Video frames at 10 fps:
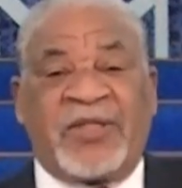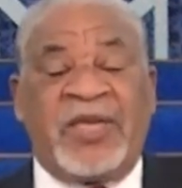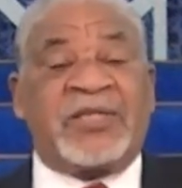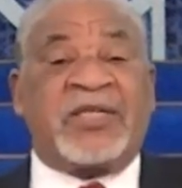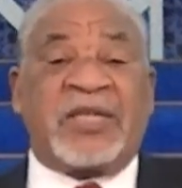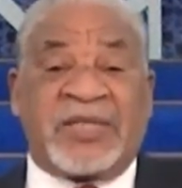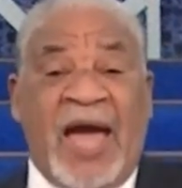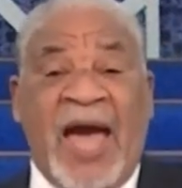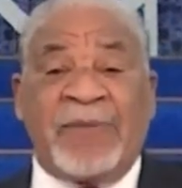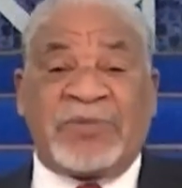These are the
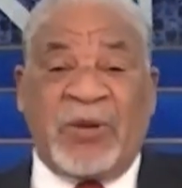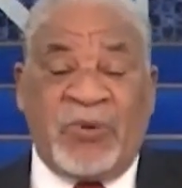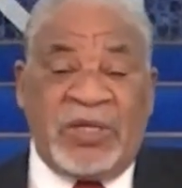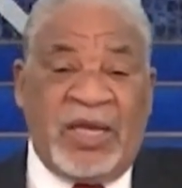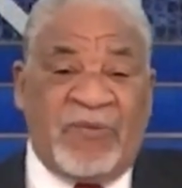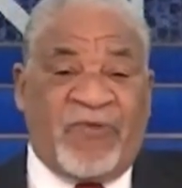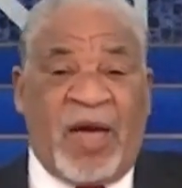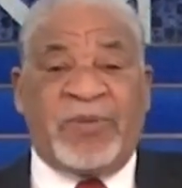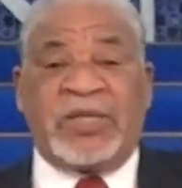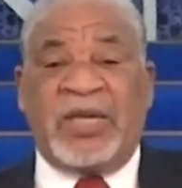times that we need
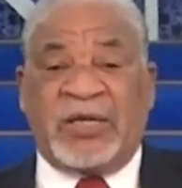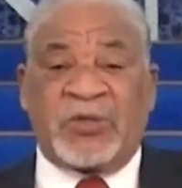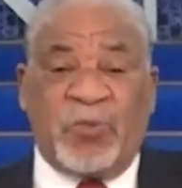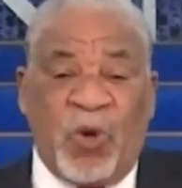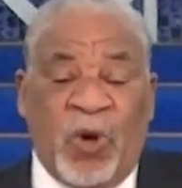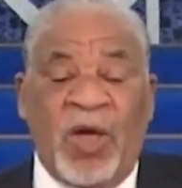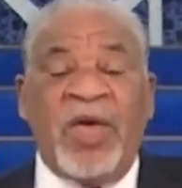family deacons more